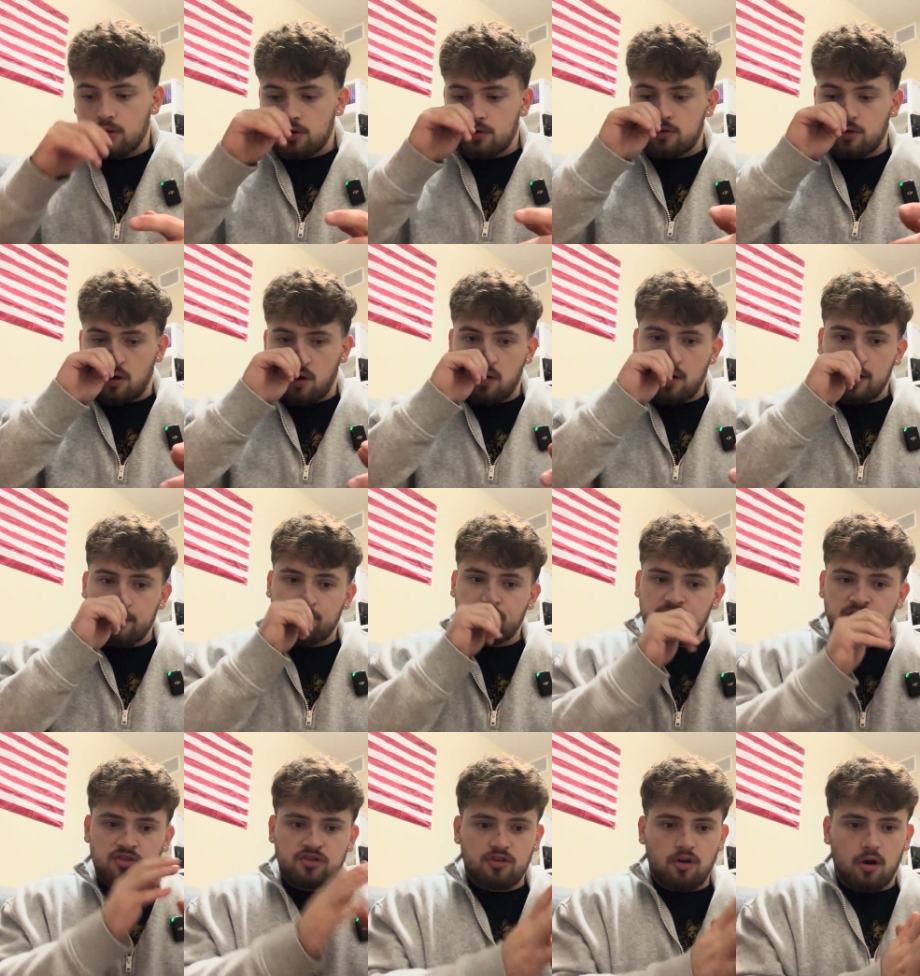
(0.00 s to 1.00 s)
So if
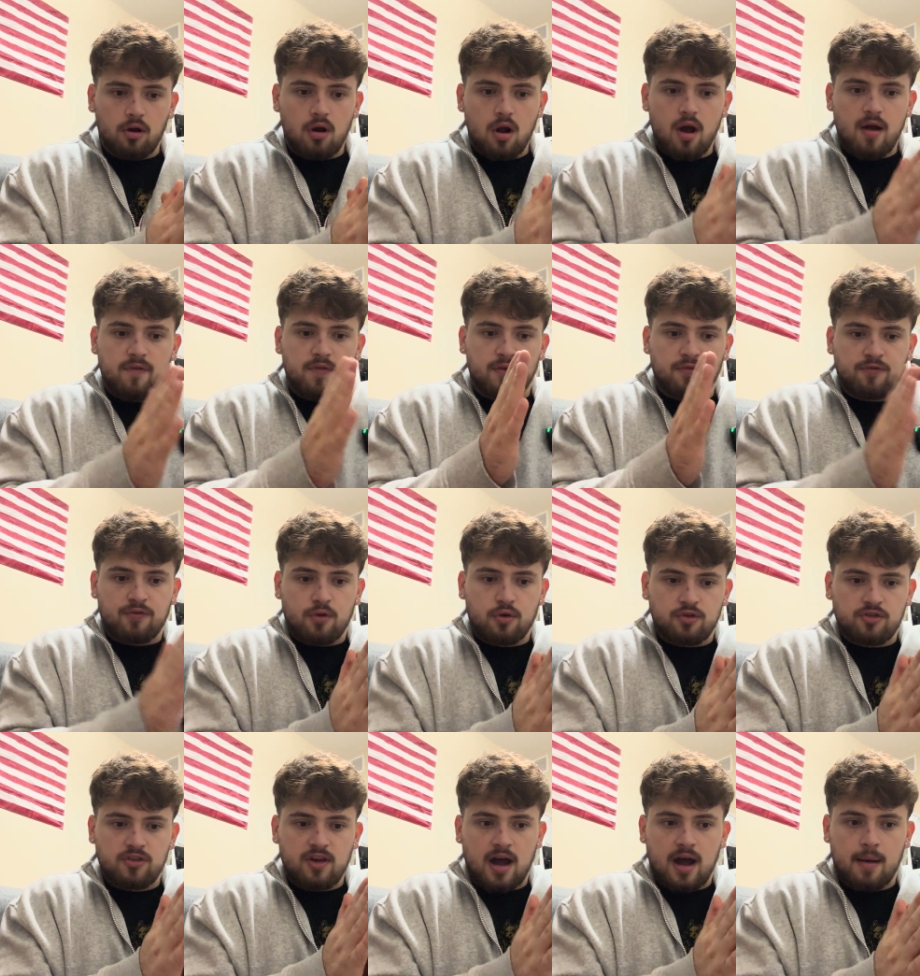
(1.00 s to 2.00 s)
we start off the
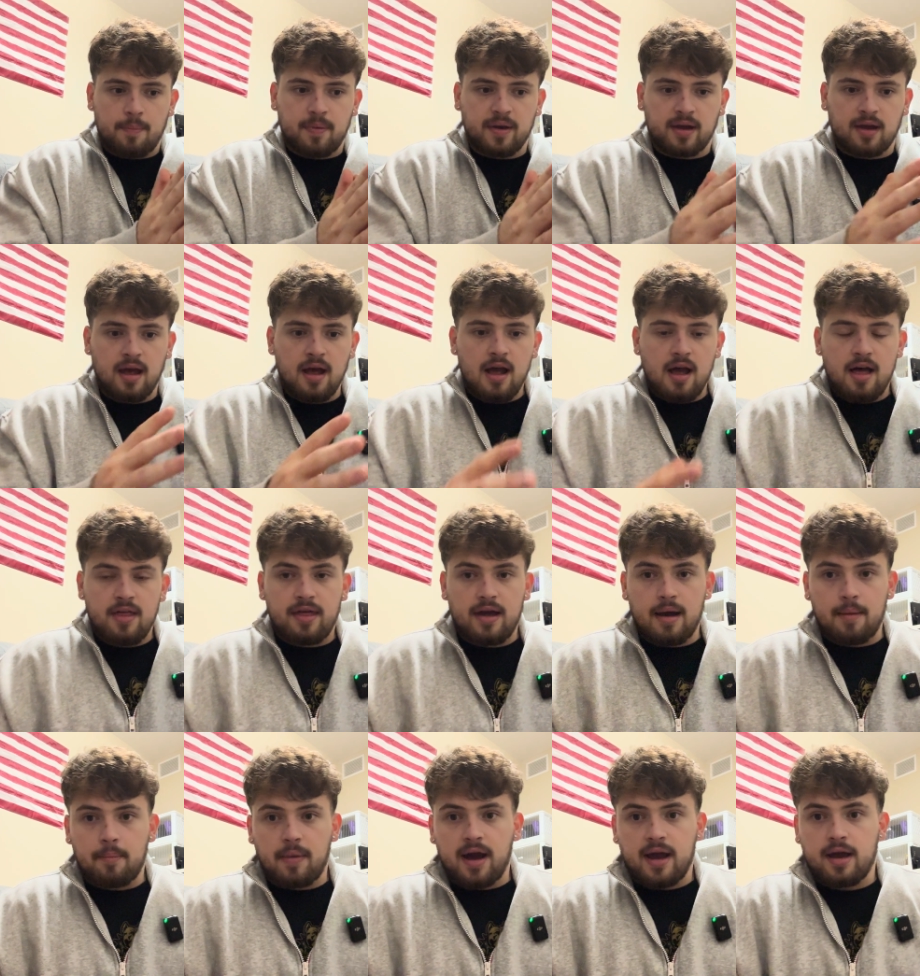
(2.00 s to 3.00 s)
first topic
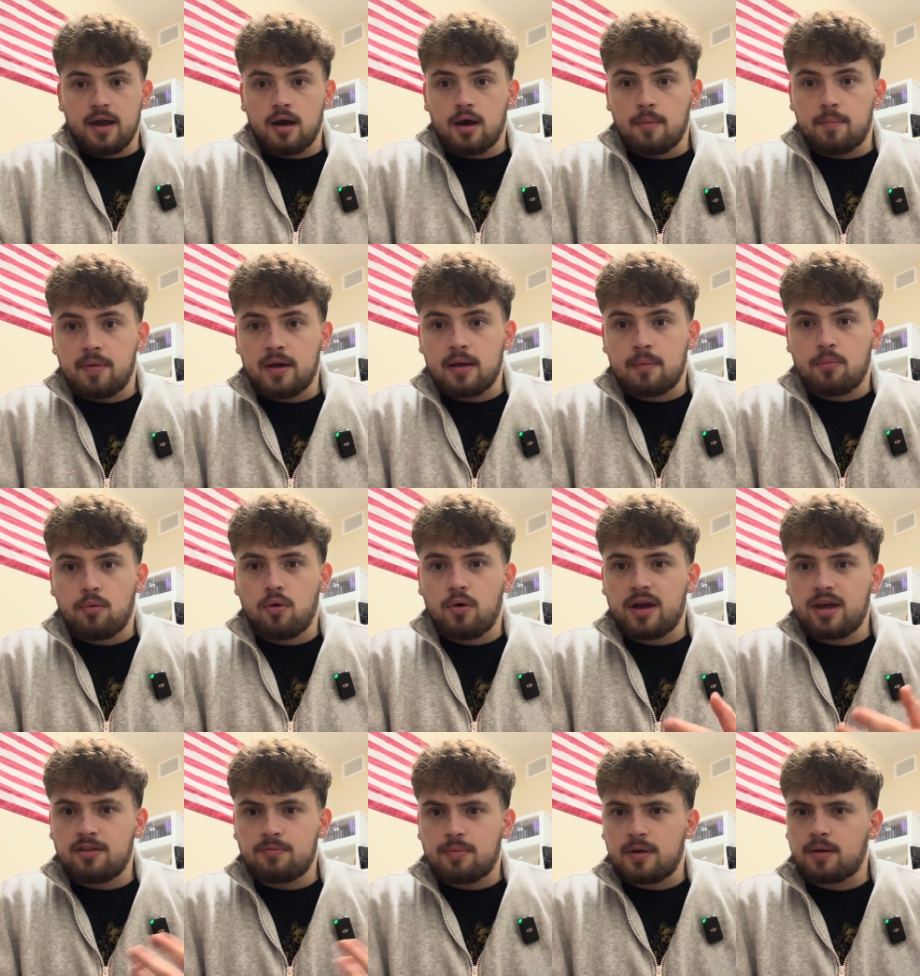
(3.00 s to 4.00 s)
that my Big Boy
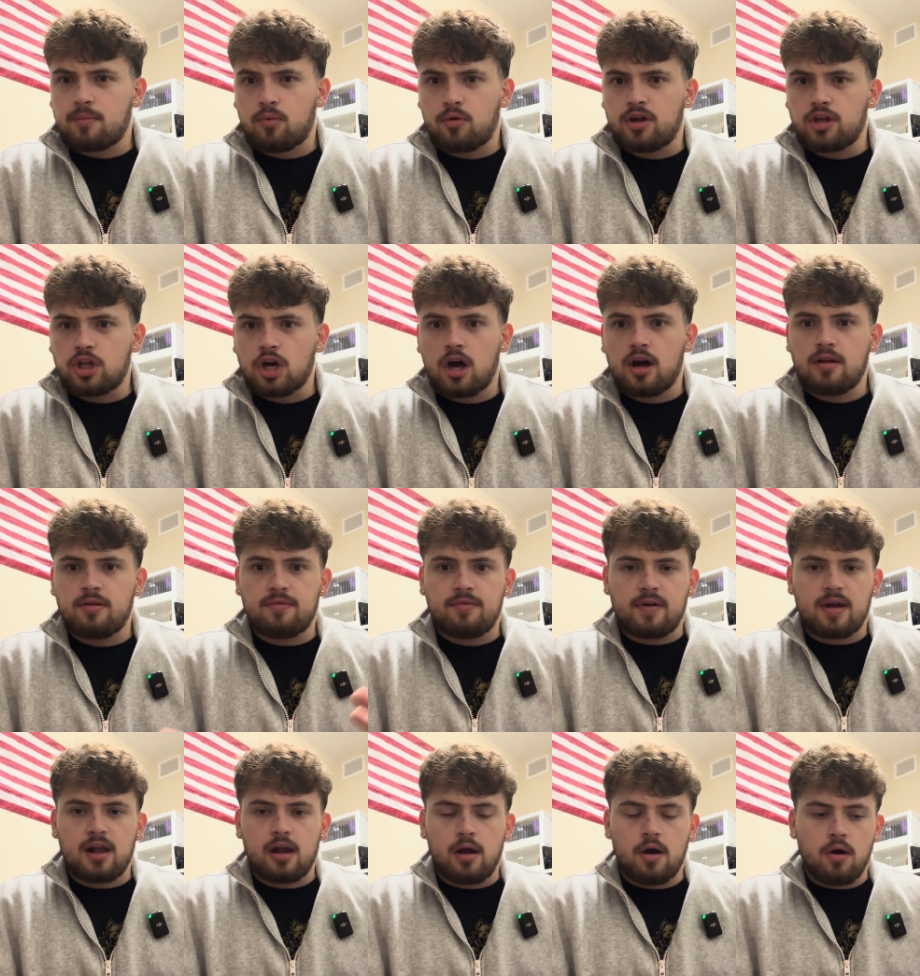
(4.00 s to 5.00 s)
is Big Boy done
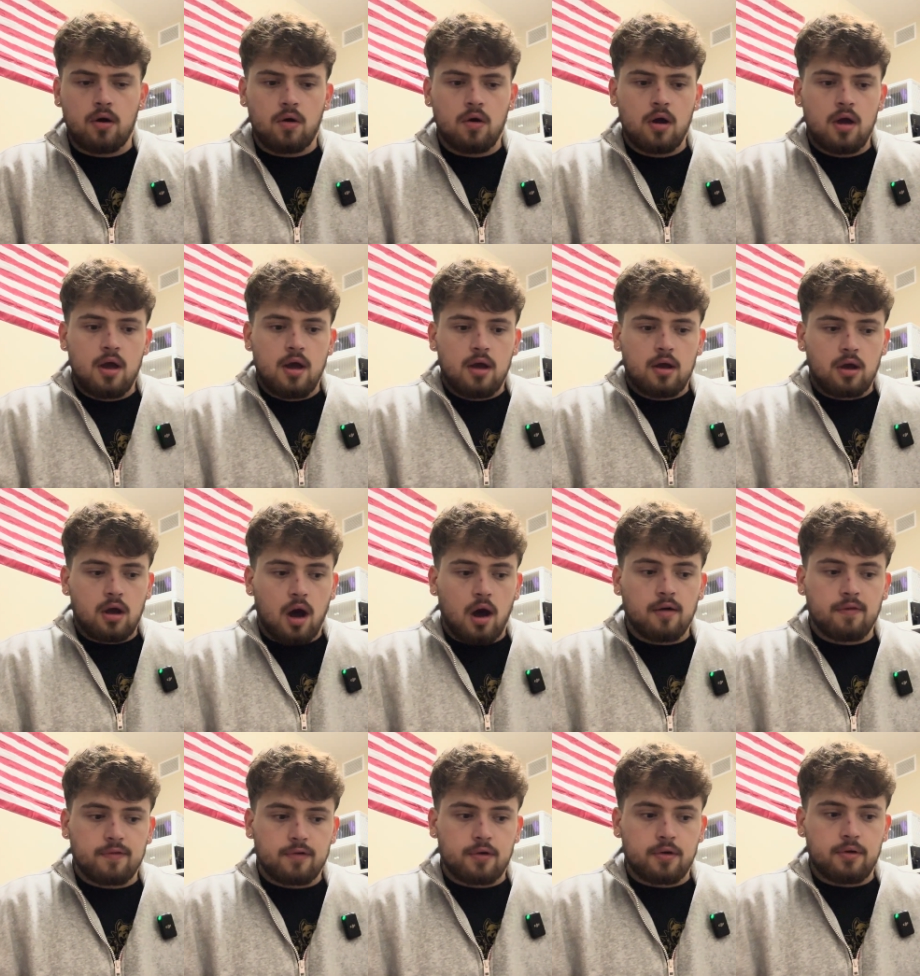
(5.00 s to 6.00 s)
video
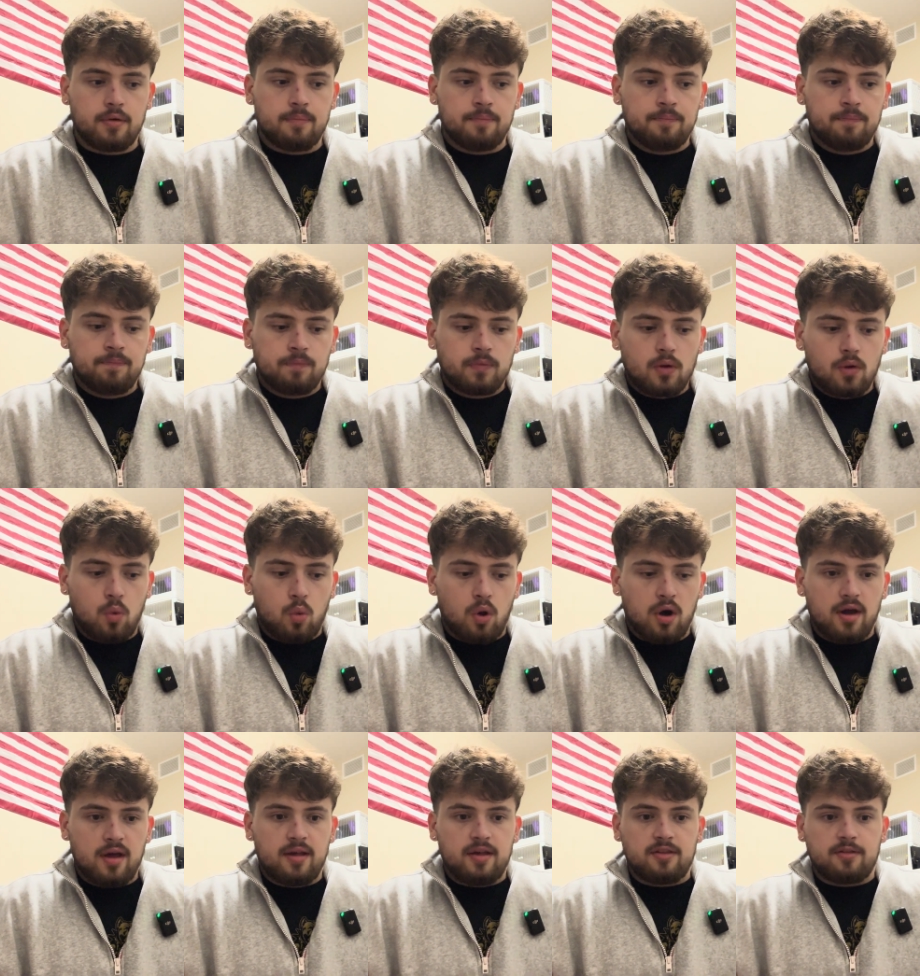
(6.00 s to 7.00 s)
covered
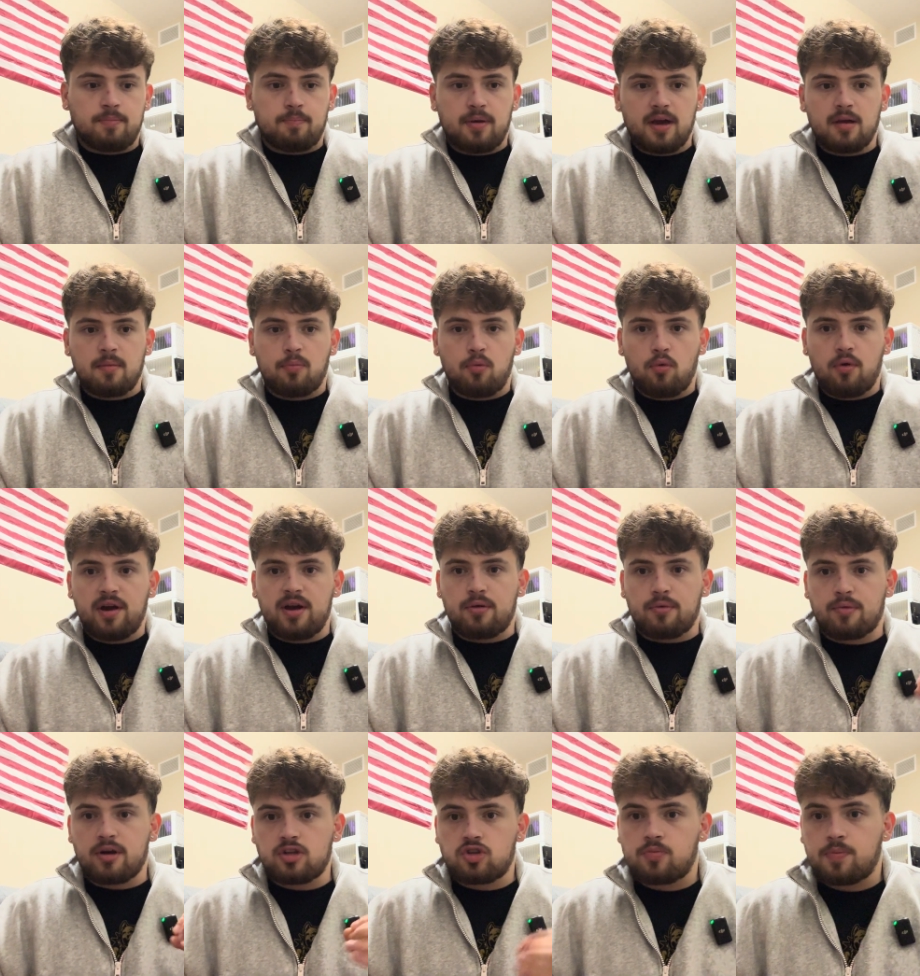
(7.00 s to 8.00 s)
was Big Boy
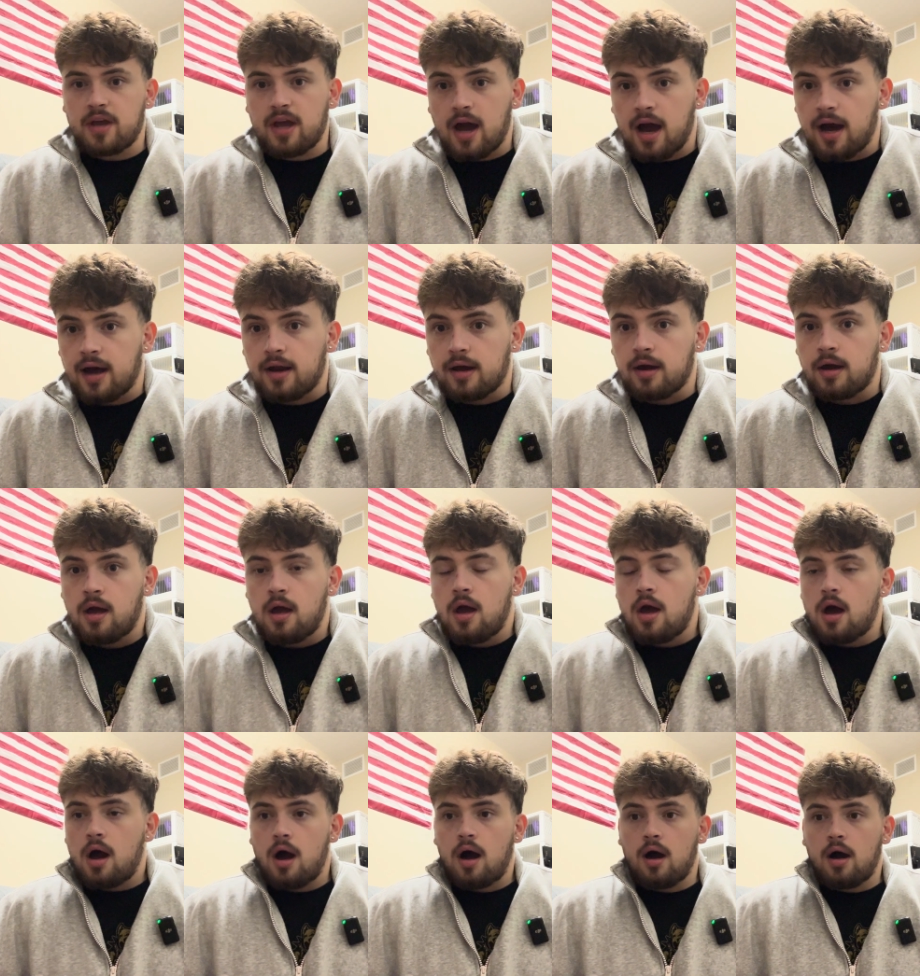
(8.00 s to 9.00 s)
and Rich Piana.
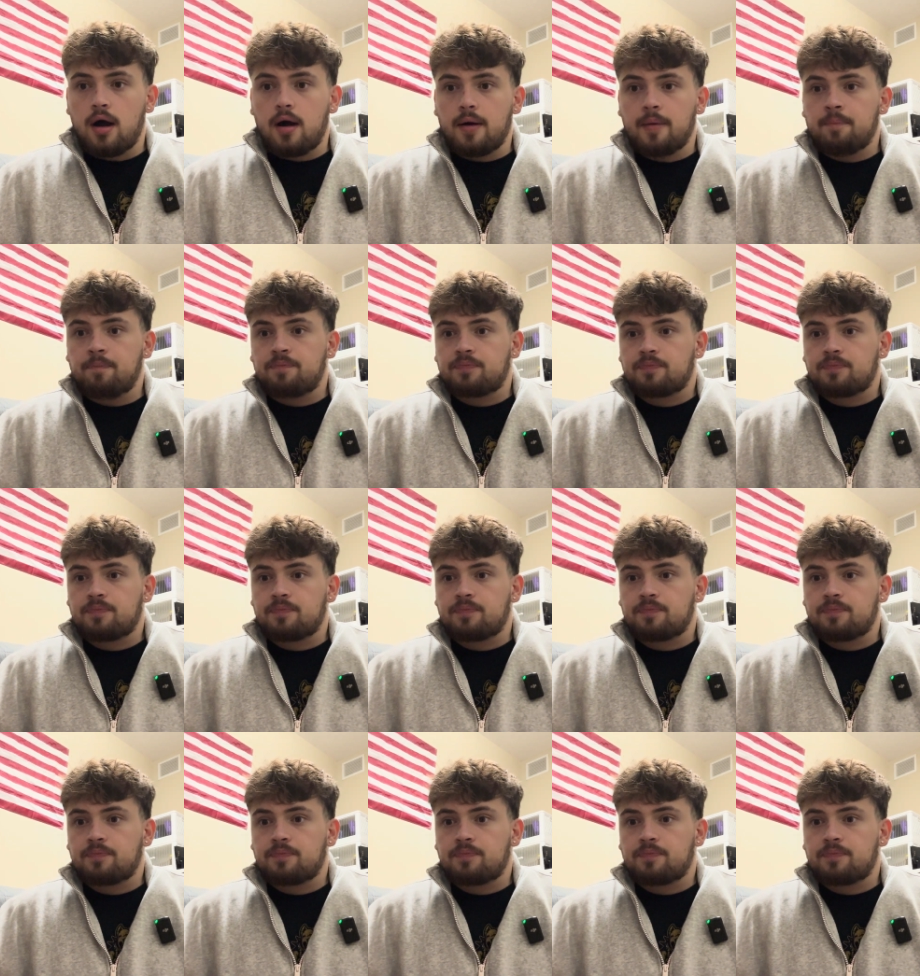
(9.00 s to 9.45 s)
Uh,